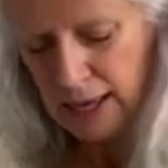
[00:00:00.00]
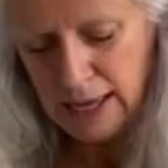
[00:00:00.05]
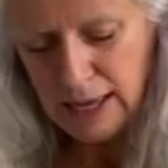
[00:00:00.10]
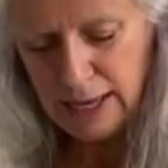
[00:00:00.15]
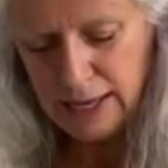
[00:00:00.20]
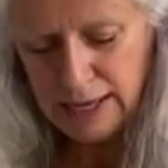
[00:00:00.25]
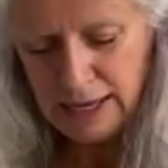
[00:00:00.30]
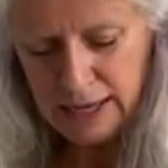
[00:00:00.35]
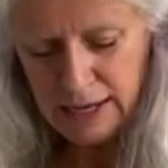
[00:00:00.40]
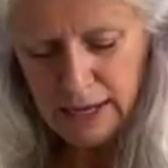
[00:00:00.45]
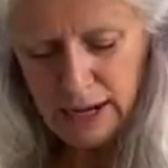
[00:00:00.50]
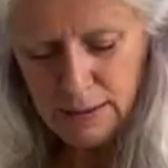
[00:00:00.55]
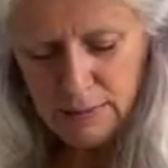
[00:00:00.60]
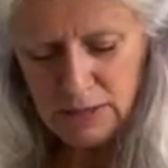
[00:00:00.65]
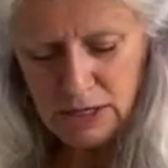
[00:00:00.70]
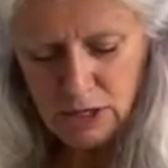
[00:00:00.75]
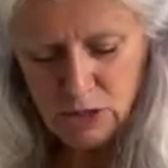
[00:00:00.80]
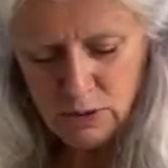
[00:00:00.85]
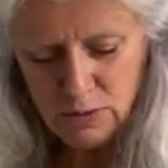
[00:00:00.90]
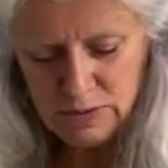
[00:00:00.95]
Again, I'm going
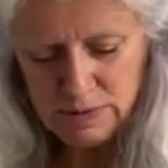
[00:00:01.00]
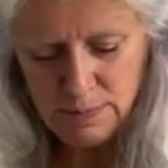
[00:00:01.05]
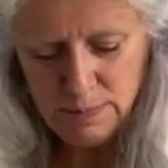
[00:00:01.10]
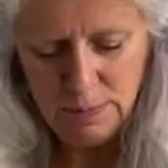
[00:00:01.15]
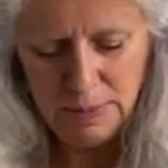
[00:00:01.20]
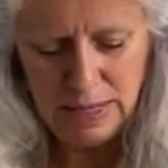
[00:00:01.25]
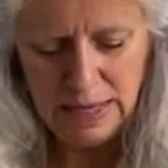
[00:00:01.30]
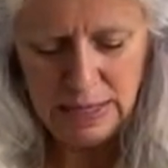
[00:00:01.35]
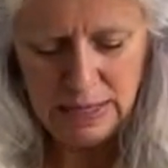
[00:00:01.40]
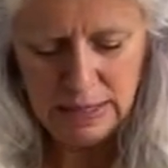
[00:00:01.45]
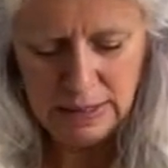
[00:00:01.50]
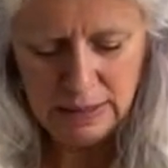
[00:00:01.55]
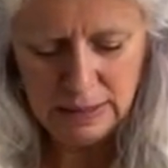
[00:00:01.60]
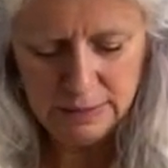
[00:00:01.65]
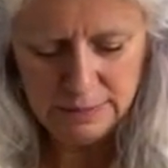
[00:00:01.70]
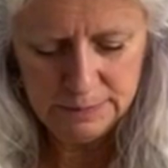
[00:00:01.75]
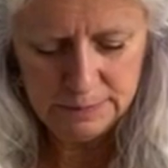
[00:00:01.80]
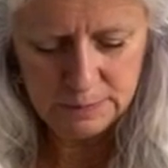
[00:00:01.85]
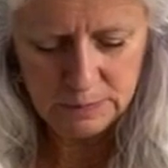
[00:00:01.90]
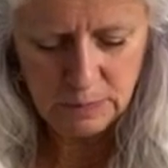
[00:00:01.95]
to use a
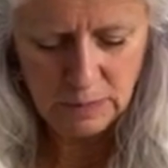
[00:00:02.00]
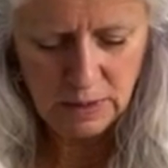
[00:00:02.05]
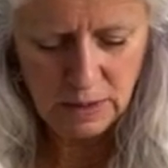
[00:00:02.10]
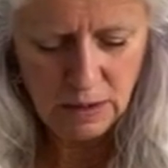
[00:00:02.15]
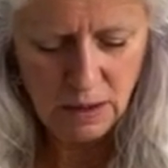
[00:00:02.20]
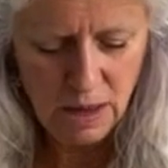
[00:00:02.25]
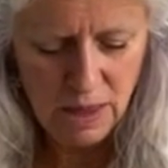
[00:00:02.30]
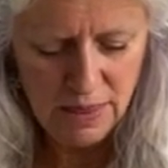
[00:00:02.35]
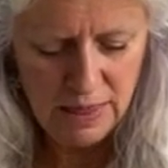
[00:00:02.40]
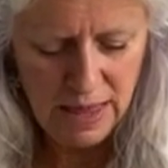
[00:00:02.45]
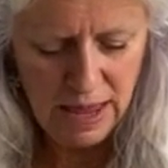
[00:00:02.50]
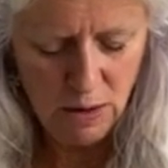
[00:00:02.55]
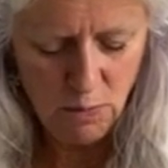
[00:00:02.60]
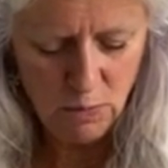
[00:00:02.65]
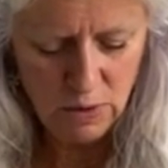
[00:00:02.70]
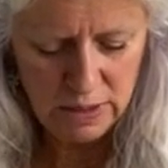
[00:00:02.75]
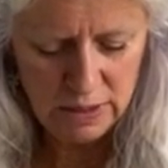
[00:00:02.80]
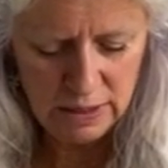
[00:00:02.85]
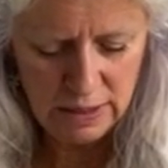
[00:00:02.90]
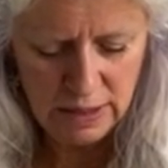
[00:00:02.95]
pin on that
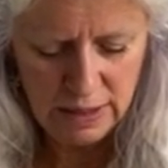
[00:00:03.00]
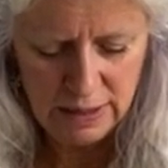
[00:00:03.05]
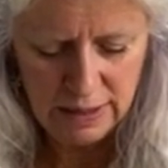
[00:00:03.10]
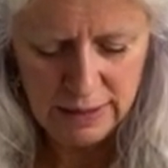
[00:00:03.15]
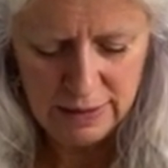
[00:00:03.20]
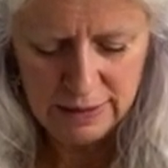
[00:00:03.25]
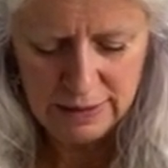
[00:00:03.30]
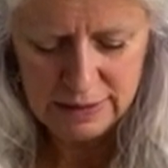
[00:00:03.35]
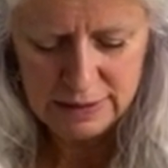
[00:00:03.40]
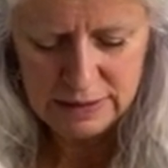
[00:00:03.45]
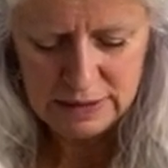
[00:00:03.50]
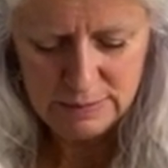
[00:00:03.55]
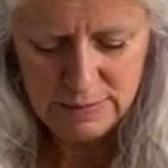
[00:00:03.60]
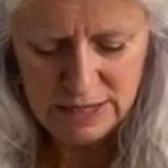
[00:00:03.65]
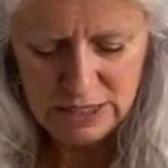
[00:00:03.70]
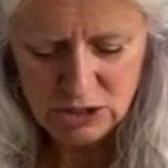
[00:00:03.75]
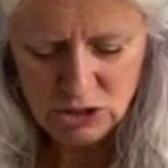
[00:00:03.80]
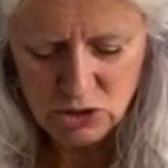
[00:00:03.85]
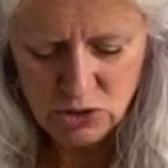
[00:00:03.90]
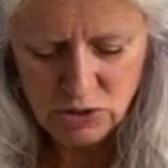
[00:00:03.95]
one to
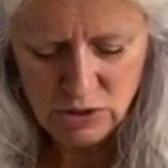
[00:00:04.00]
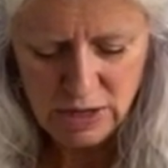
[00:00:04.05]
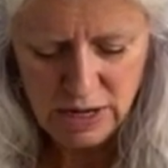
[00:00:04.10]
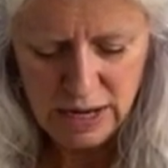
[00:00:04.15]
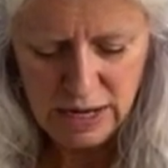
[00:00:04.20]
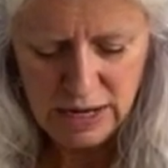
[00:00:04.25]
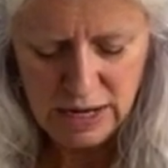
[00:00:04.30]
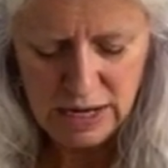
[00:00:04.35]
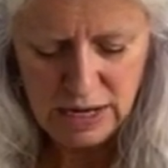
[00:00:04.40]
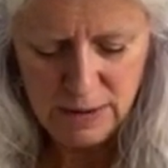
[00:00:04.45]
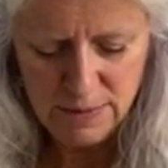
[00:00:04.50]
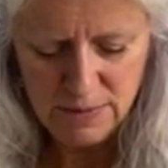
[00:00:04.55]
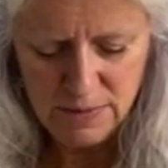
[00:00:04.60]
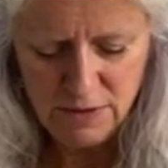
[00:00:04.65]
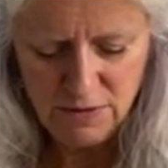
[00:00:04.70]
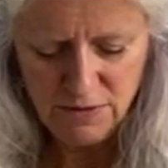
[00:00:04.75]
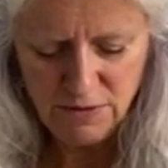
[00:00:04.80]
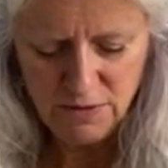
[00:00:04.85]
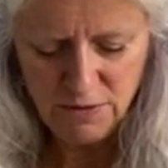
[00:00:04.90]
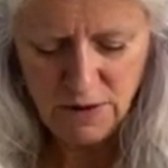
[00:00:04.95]
make sure that I keep
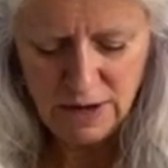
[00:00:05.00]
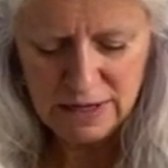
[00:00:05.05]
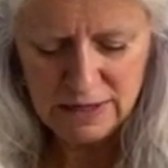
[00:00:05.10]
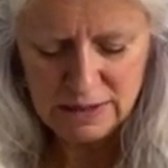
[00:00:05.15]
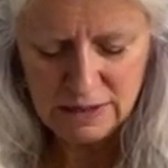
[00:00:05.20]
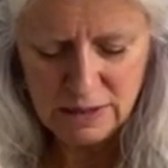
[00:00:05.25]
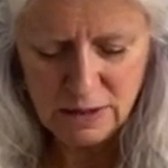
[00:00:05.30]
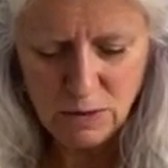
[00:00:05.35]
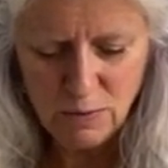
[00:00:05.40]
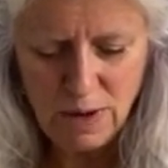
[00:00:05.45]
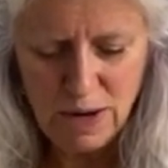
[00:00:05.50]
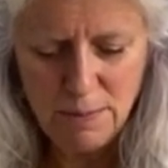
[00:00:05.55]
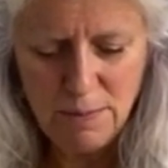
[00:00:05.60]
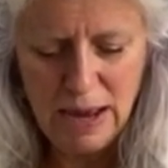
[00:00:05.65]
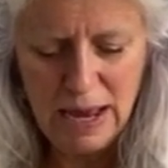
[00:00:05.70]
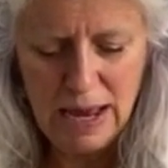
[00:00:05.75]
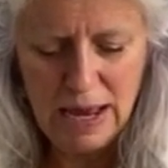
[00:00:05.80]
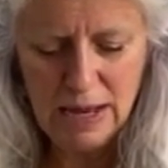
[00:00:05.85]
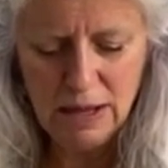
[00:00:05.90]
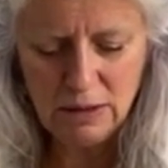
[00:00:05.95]
the front around my
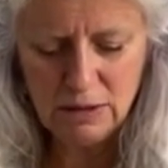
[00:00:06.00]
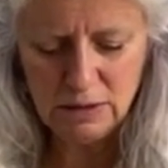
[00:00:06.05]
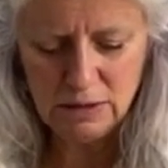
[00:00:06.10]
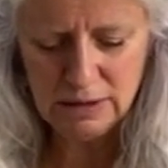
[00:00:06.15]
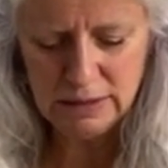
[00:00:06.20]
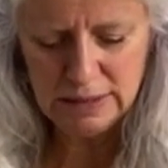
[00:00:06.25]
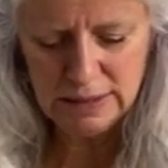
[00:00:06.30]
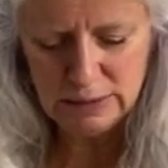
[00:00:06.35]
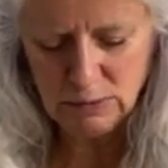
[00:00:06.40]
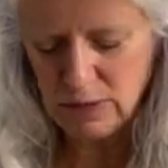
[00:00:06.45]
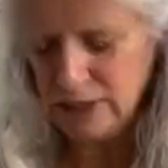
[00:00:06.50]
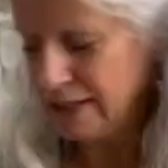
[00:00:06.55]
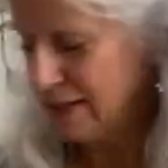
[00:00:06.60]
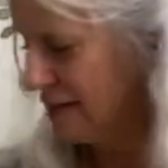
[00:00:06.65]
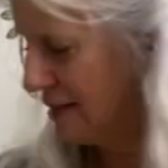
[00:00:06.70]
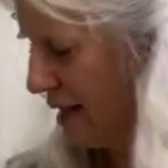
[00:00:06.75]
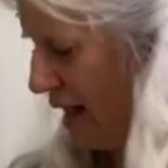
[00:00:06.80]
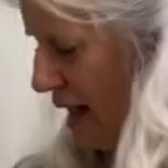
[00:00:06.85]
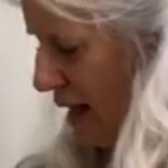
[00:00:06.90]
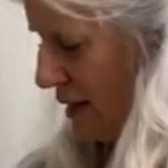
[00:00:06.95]
ankle
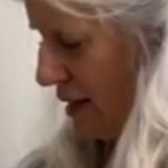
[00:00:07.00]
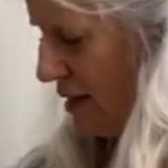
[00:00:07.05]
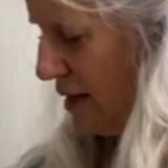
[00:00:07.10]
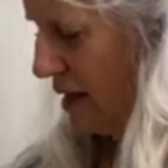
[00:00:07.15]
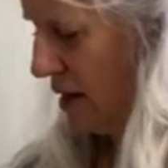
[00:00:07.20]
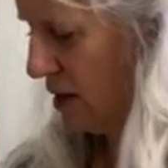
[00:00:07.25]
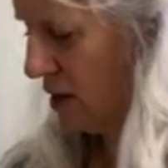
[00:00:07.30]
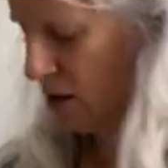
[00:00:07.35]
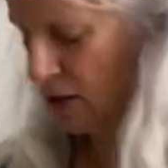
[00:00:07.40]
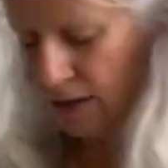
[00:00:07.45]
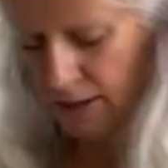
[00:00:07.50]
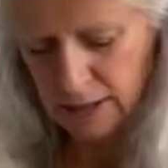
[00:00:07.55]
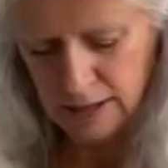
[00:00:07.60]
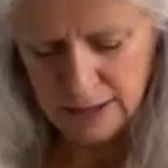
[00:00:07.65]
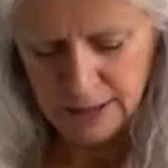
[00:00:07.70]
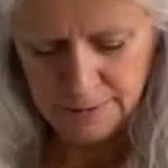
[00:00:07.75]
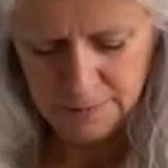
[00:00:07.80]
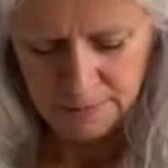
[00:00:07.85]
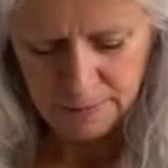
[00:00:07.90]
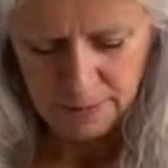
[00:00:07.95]
exactly there.
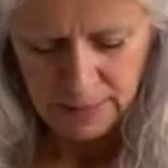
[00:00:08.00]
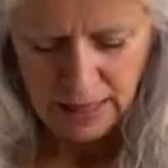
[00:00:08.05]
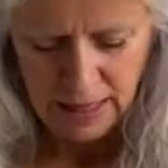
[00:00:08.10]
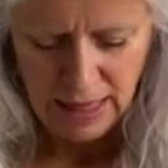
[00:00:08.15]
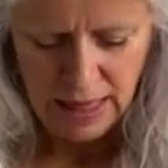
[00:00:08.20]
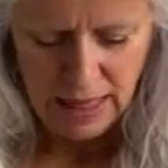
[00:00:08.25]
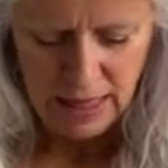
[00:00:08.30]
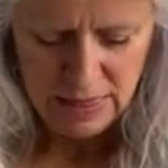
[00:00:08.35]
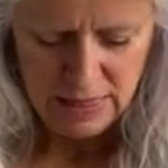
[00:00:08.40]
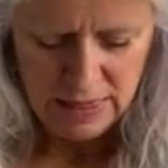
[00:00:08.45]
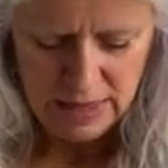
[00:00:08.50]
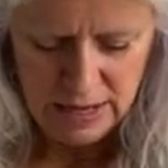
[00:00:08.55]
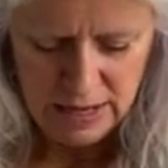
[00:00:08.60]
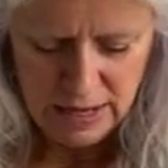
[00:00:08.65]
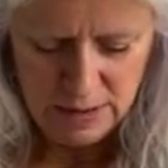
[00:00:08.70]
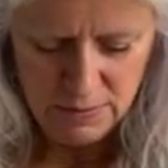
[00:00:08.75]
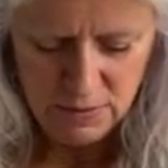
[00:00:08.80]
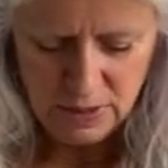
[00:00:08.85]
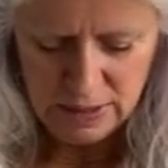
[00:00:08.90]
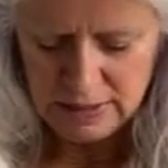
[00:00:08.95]
And then
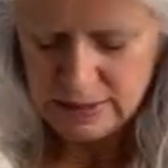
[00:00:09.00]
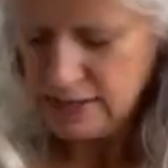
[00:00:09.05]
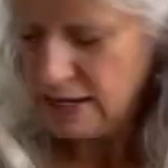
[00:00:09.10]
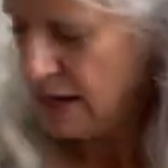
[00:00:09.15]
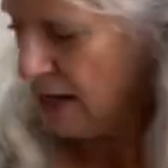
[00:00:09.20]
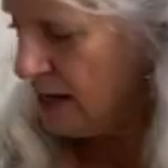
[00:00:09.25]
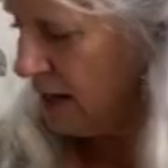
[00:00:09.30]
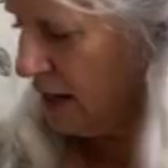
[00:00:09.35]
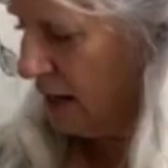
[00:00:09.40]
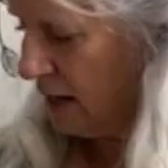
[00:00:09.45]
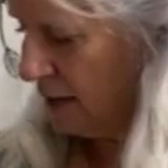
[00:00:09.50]
I'm going to take